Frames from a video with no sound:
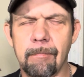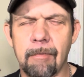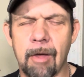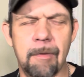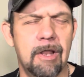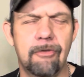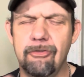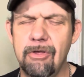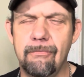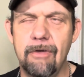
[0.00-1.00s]
It's
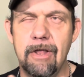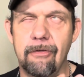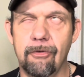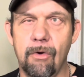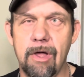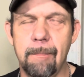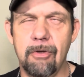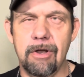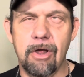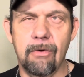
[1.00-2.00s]
you fit. Let's go ahead and
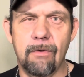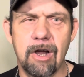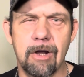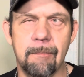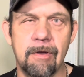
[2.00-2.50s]
put it on the word,